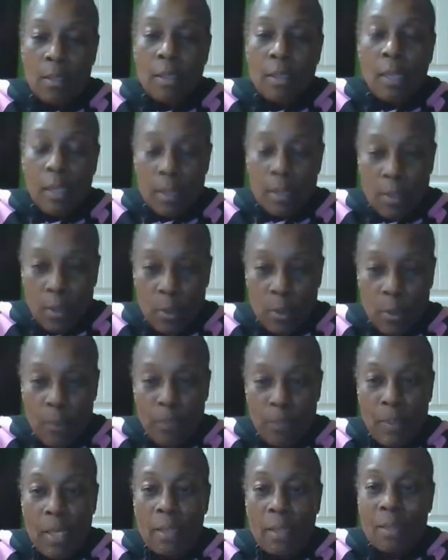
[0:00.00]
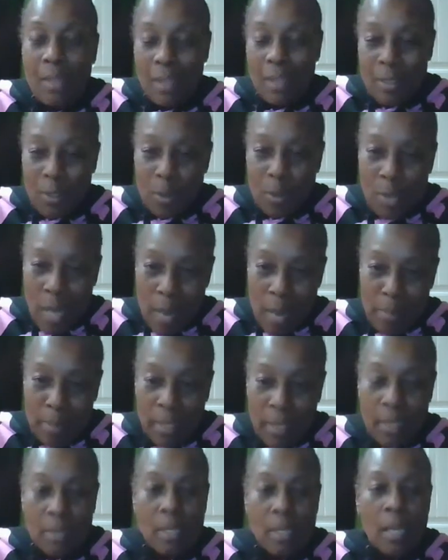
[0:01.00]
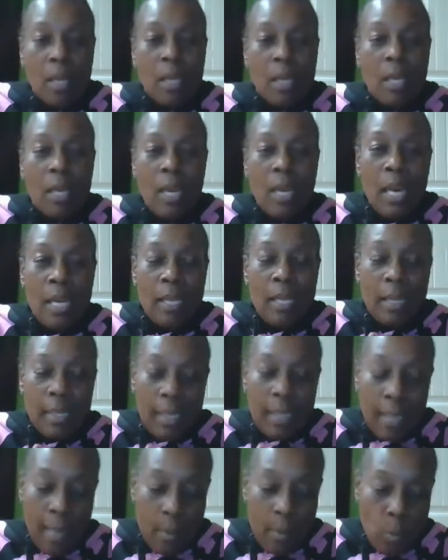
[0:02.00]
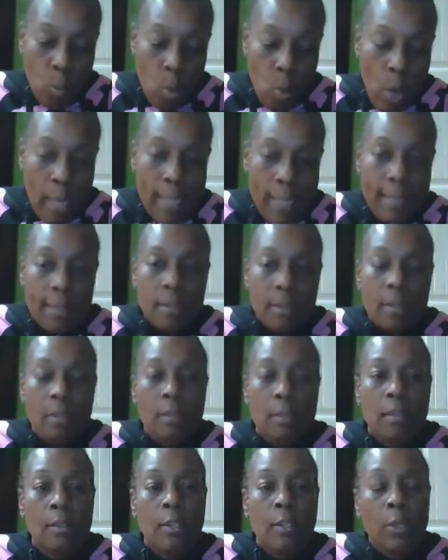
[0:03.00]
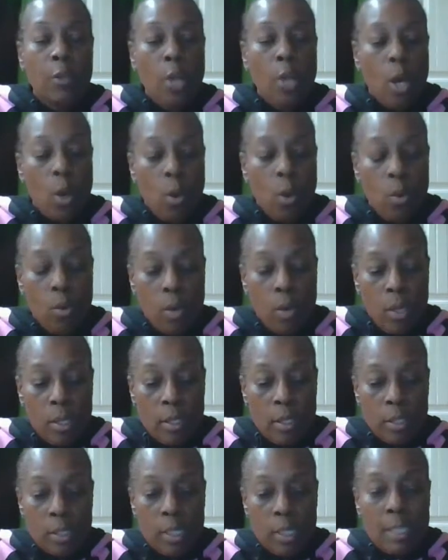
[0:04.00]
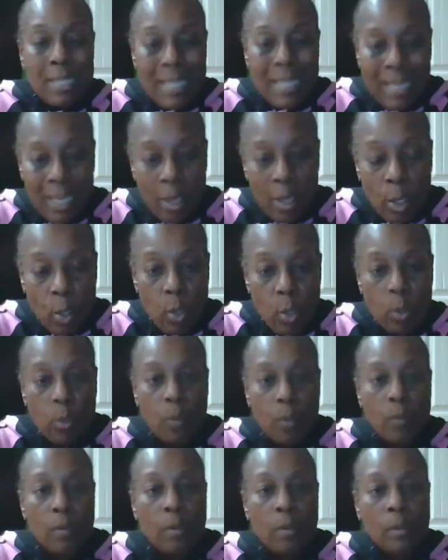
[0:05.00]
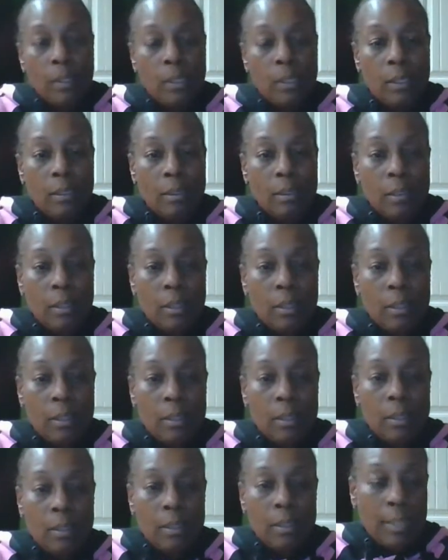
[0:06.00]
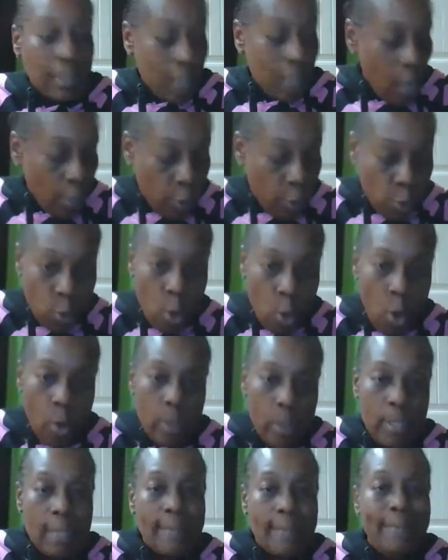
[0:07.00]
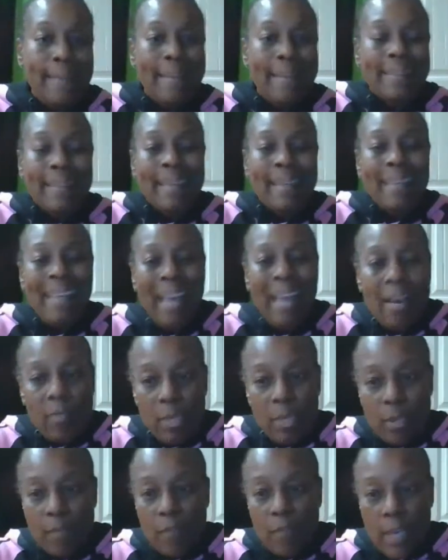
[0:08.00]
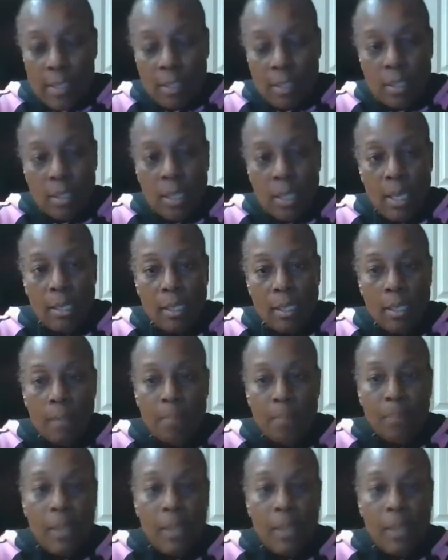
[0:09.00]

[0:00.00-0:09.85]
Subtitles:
Thank you. Thank you. God bless. And they can't wait, to tell a story that they haven't investigated,